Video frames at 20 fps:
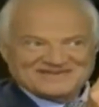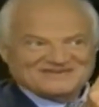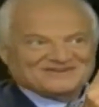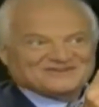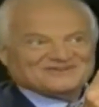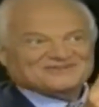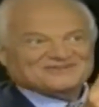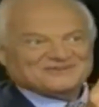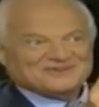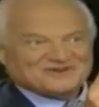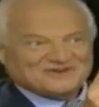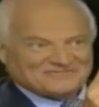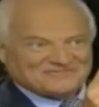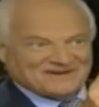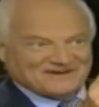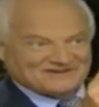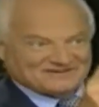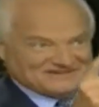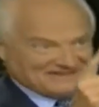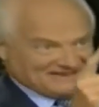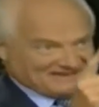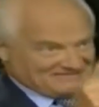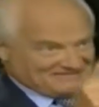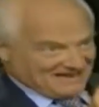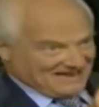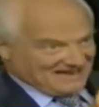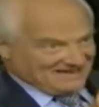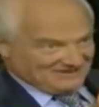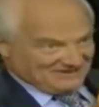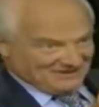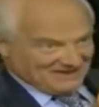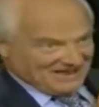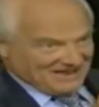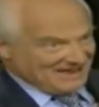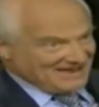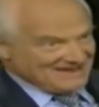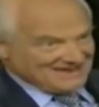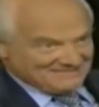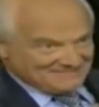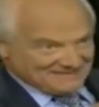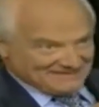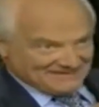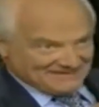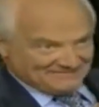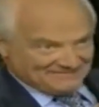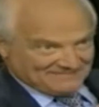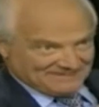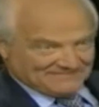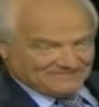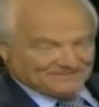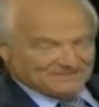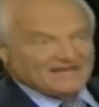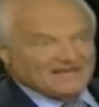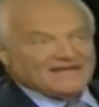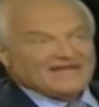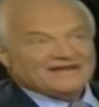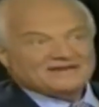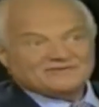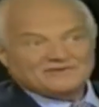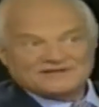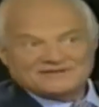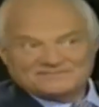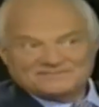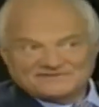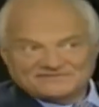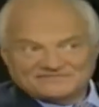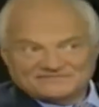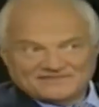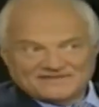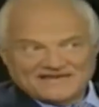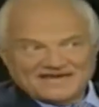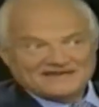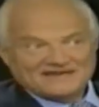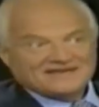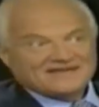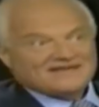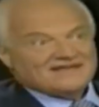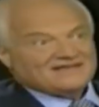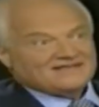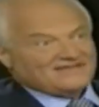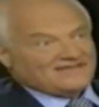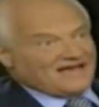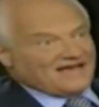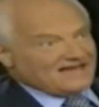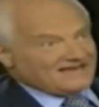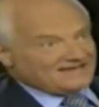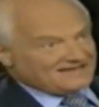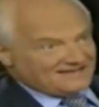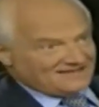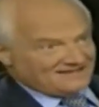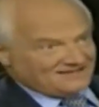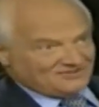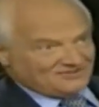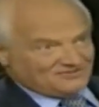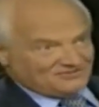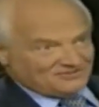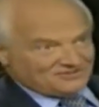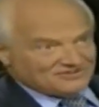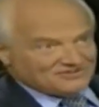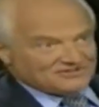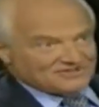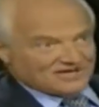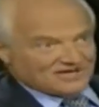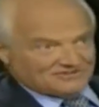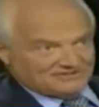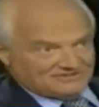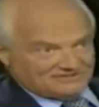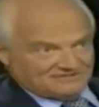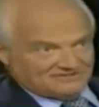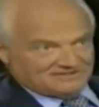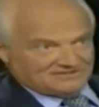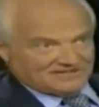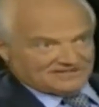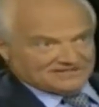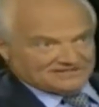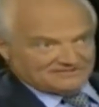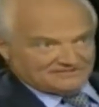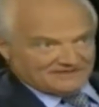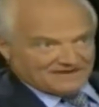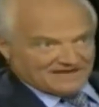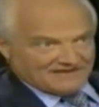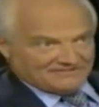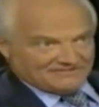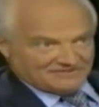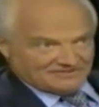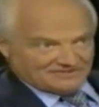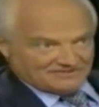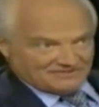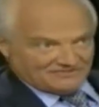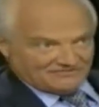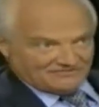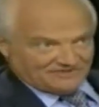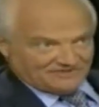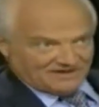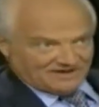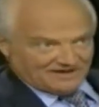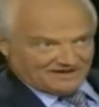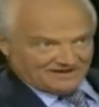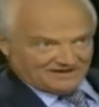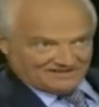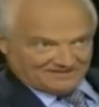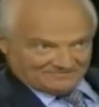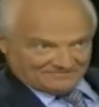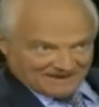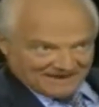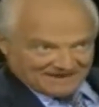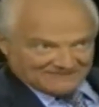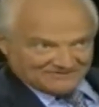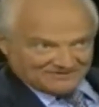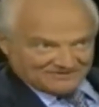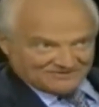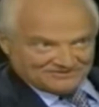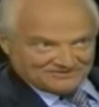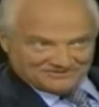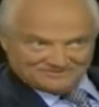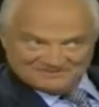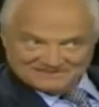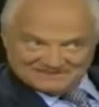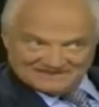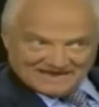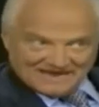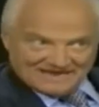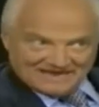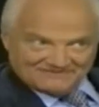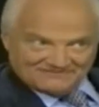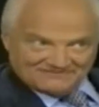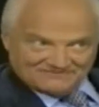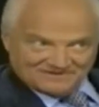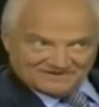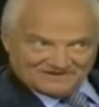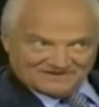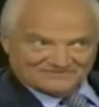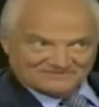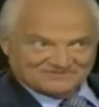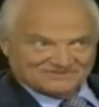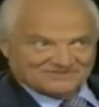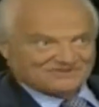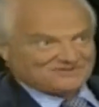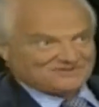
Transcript: You're not talking about 80 million people. And quite apart from that, the idea that you can judge the results of NAFTA so far, in my view, is a bit naive, because it's